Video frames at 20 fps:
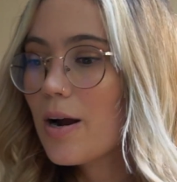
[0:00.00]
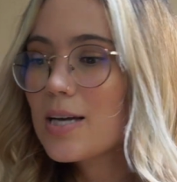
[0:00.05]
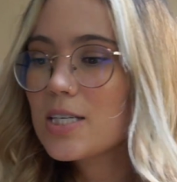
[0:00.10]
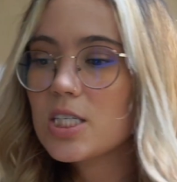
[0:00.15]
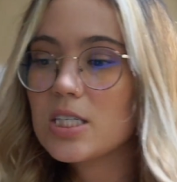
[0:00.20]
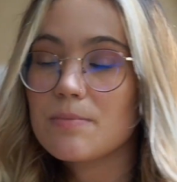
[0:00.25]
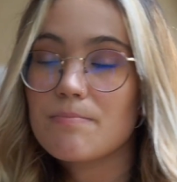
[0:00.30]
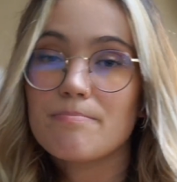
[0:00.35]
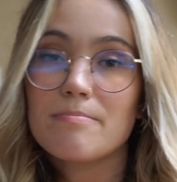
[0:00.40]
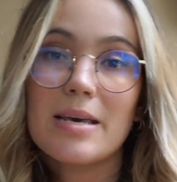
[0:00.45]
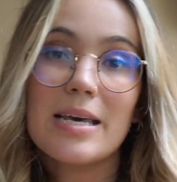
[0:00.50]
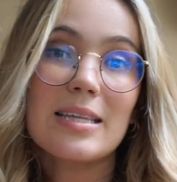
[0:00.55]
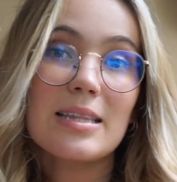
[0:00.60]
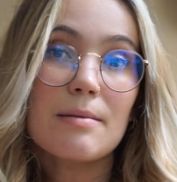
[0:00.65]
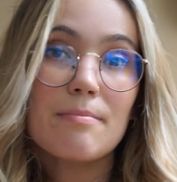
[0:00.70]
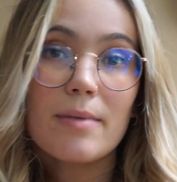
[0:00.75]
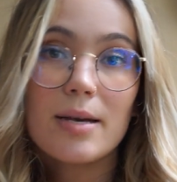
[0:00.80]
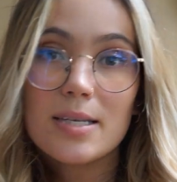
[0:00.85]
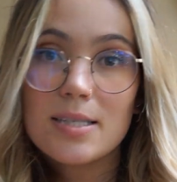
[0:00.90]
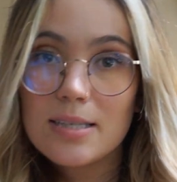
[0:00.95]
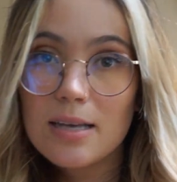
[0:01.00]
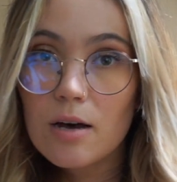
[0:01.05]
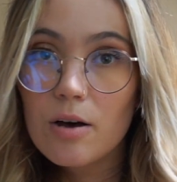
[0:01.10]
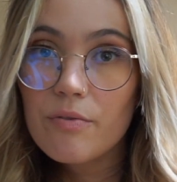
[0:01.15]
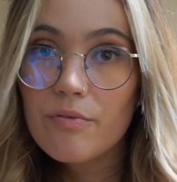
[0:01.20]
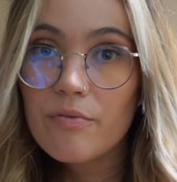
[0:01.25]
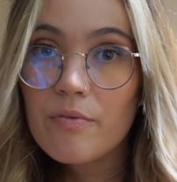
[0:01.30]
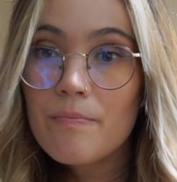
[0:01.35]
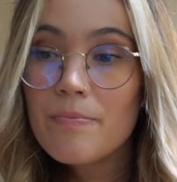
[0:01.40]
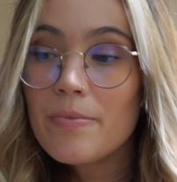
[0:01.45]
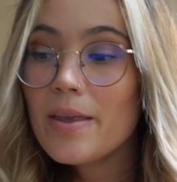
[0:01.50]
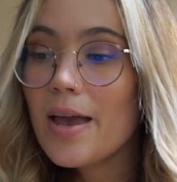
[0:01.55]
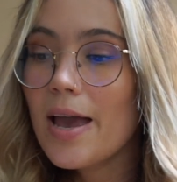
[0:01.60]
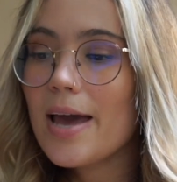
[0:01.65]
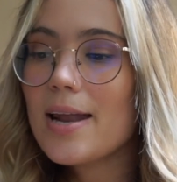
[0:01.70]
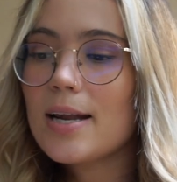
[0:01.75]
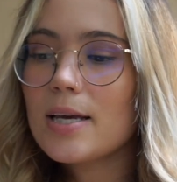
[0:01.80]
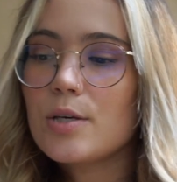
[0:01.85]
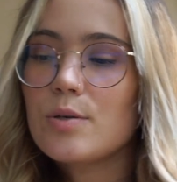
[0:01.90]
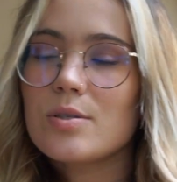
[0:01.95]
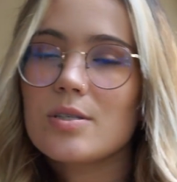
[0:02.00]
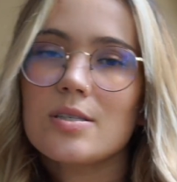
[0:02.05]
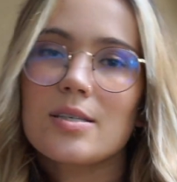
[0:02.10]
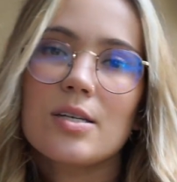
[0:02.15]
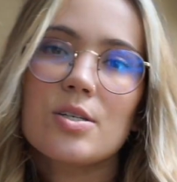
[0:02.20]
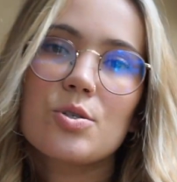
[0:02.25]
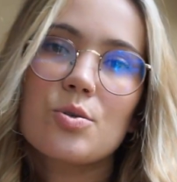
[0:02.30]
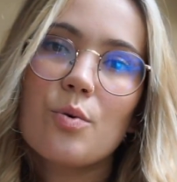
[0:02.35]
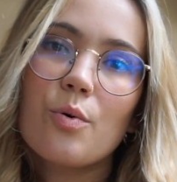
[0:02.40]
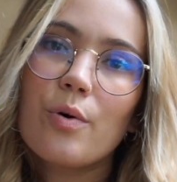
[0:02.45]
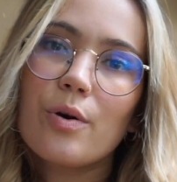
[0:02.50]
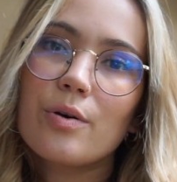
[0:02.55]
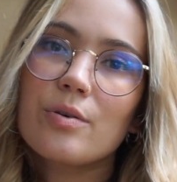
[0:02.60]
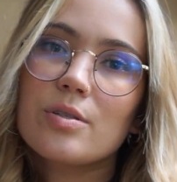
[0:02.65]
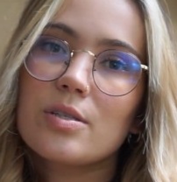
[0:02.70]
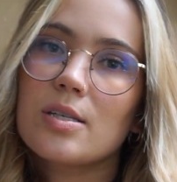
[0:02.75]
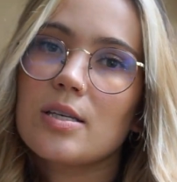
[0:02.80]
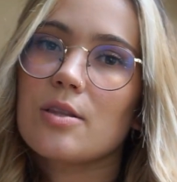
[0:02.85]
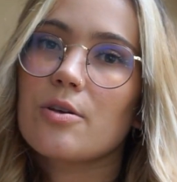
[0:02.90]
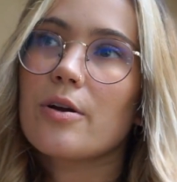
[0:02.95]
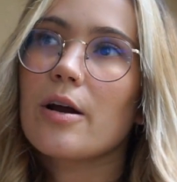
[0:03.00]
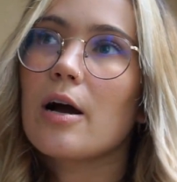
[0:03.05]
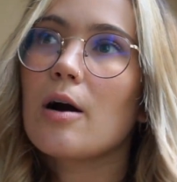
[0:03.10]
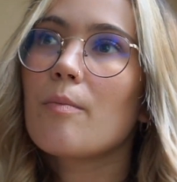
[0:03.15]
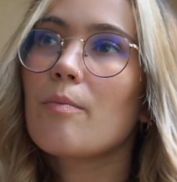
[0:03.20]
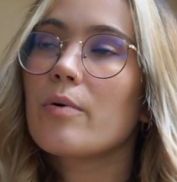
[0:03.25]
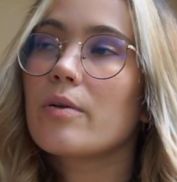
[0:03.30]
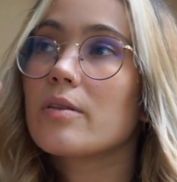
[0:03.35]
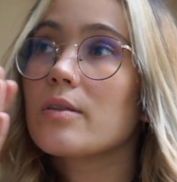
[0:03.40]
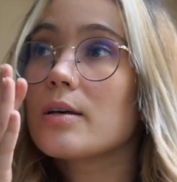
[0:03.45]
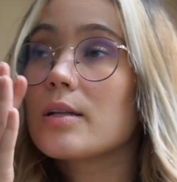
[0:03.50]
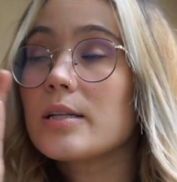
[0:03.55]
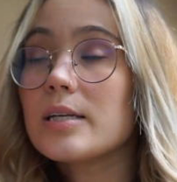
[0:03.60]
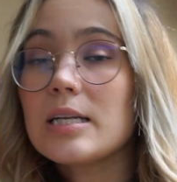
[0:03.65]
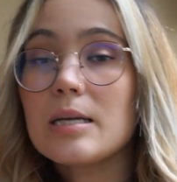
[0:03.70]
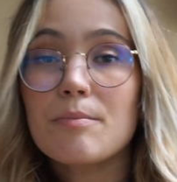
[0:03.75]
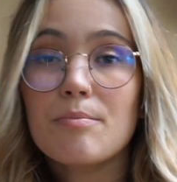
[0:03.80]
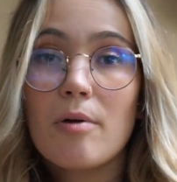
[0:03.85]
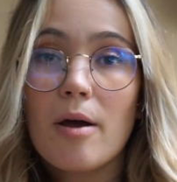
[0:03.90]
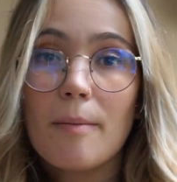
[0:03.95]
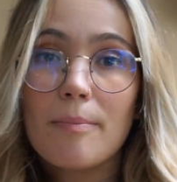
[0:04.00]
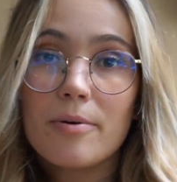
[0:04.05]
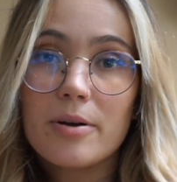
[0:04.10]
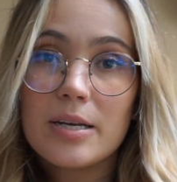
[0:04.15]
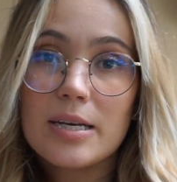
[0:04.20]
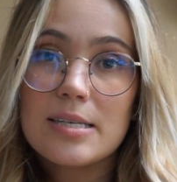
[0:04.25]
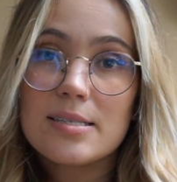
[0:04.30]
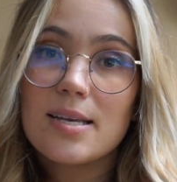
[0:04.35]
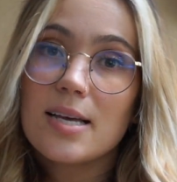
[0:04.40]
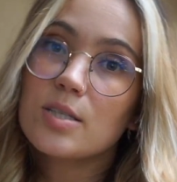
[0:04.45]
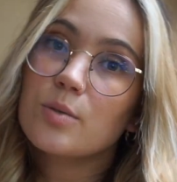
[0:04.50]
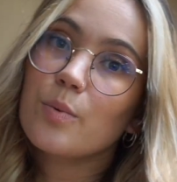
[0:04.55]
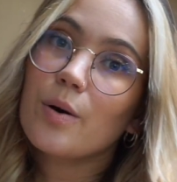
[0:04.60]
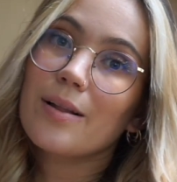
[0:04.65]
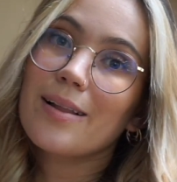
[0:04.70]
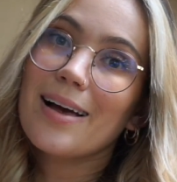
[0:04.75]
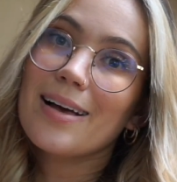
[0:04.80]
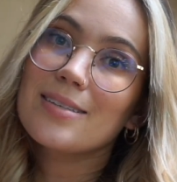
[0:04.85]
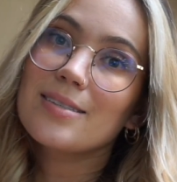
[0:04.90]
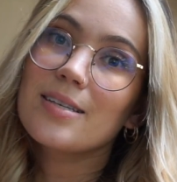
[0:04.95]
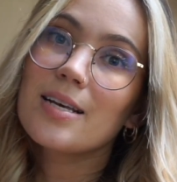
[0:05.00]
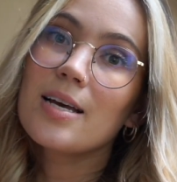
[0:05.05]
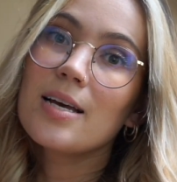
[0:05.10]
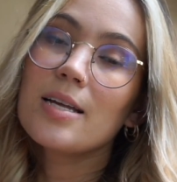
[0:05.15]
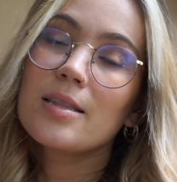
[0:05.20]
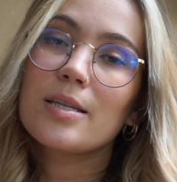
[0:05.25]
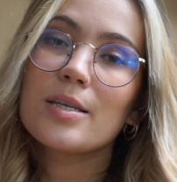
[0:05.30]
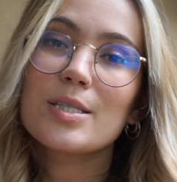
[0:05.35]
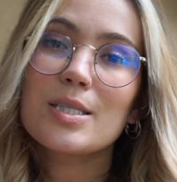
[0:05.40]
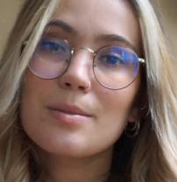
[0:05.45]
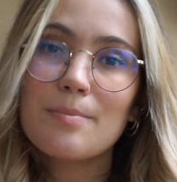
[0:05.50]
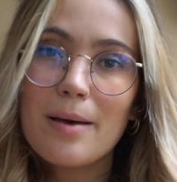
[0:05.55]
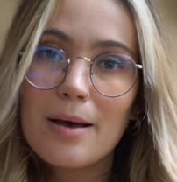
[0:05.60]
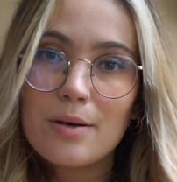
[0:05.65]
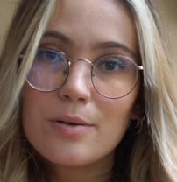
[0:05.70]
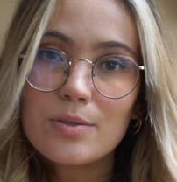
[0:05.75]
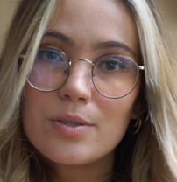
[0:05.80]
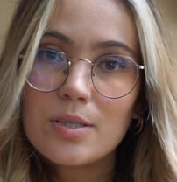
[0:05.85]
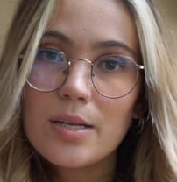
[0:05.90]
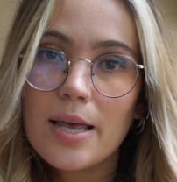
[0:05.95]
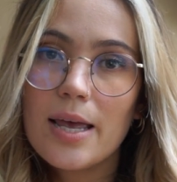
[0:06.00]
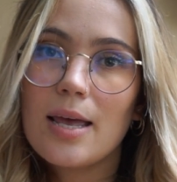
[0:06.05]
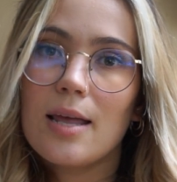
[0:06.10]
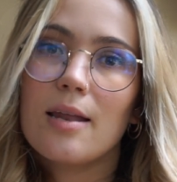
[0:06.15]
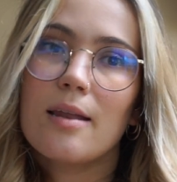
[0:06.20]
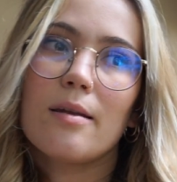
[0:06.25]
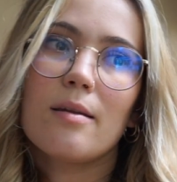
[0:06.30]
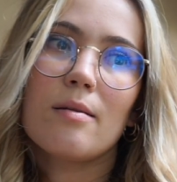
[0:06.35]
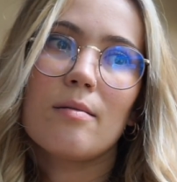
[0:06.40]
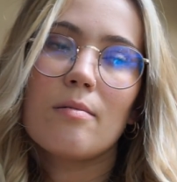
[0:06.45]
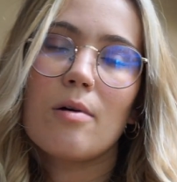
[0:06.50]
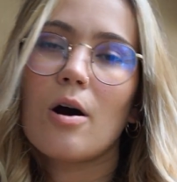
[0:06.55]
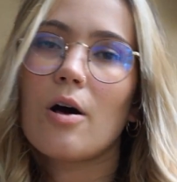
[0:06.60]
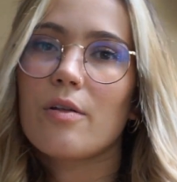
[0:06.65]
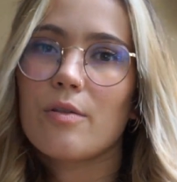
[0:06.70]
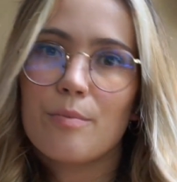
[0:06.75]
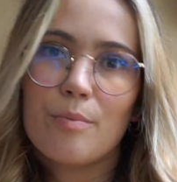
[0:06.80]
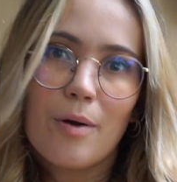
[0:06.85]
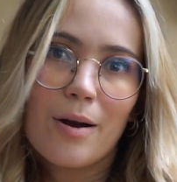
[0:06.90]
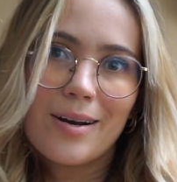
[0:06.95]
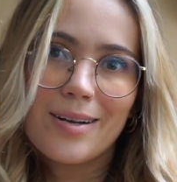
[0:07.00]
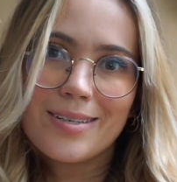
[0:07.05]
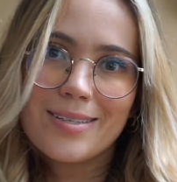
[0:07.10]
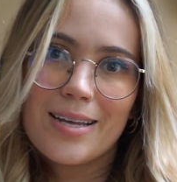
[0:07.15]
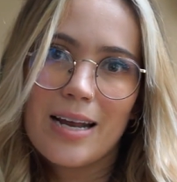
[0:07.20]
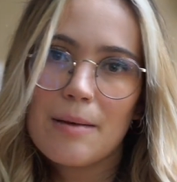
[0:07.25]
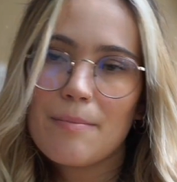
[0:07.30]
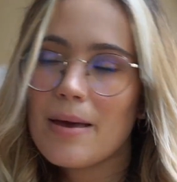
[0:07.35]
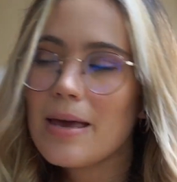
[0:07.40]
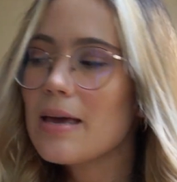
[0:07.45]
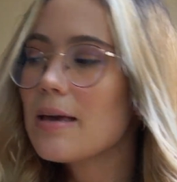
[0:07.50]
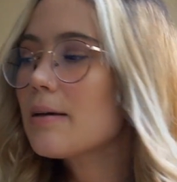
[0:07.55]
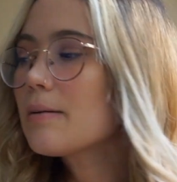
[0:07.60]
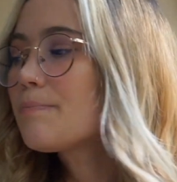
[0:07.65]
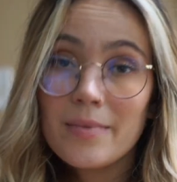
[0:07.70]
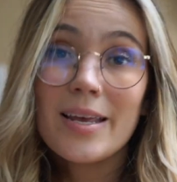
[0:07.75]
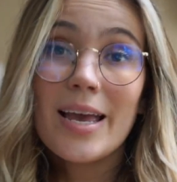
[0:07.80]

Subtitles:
I just make them myself, and I use essential oils to either help with the cleaning properties as well as the smells in all the products that I make.